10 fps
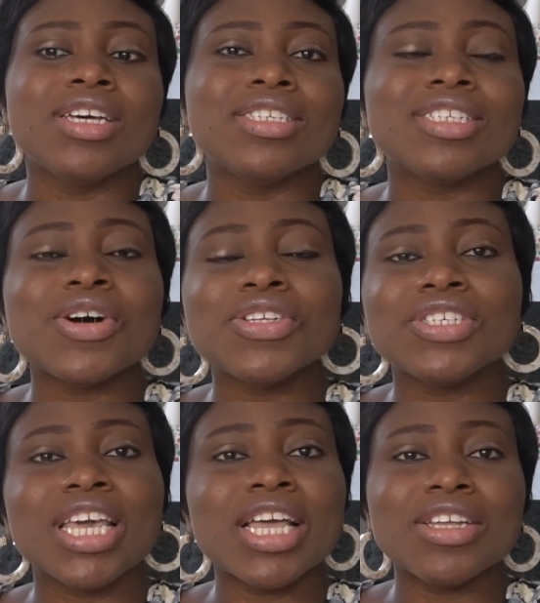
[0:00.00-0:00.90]
So
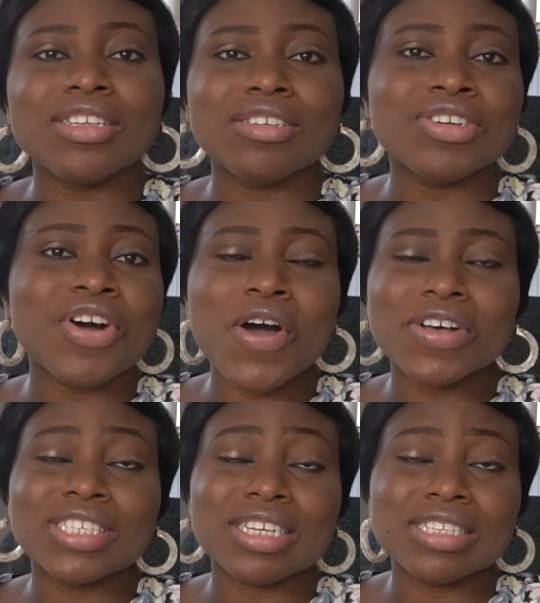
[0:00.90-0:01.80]
to get you all
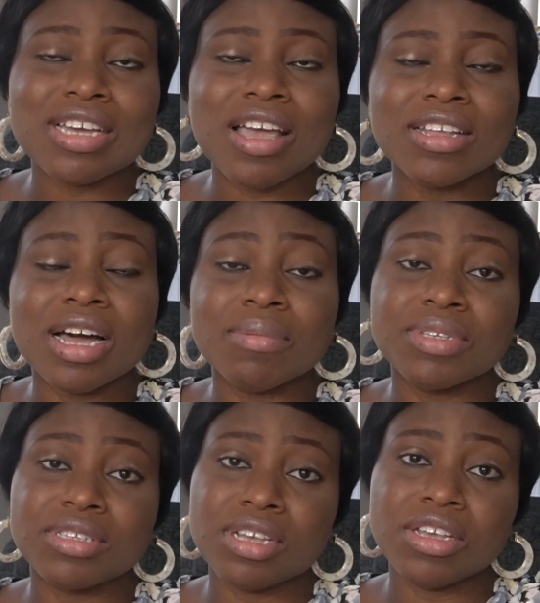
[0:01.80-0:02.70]
started, I'm
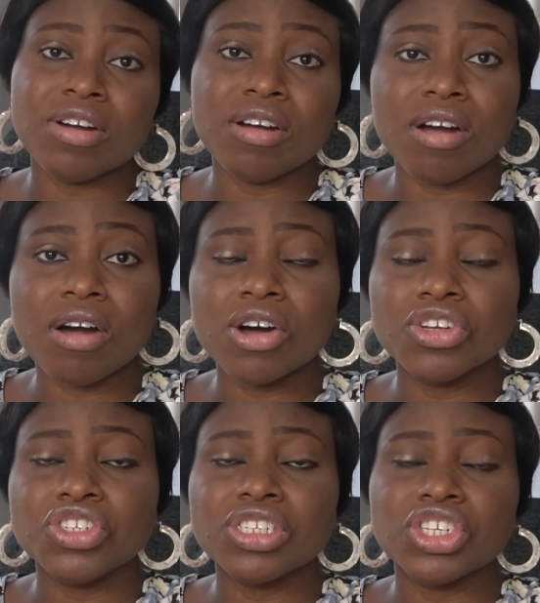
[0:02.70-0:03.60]
still your girl,
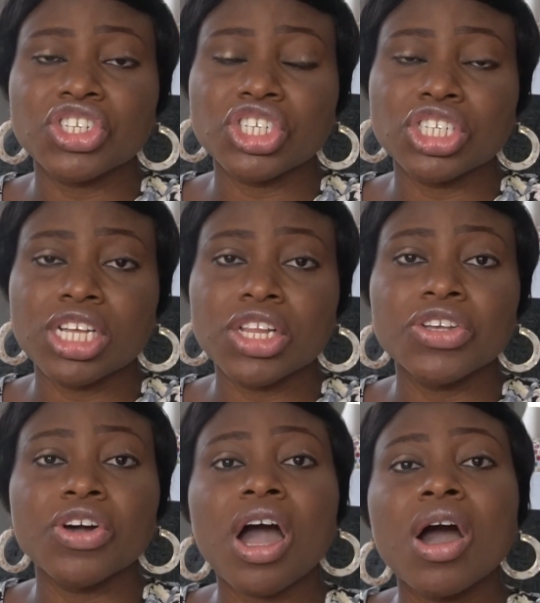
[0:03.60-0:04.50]
Julia Chinelo,
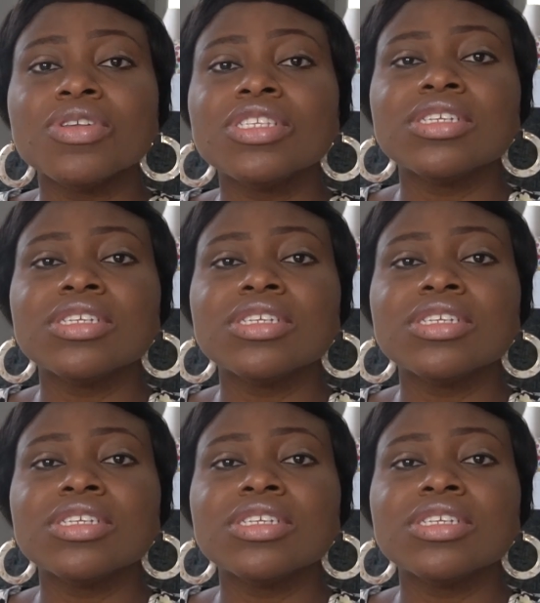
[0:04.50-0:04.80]
your out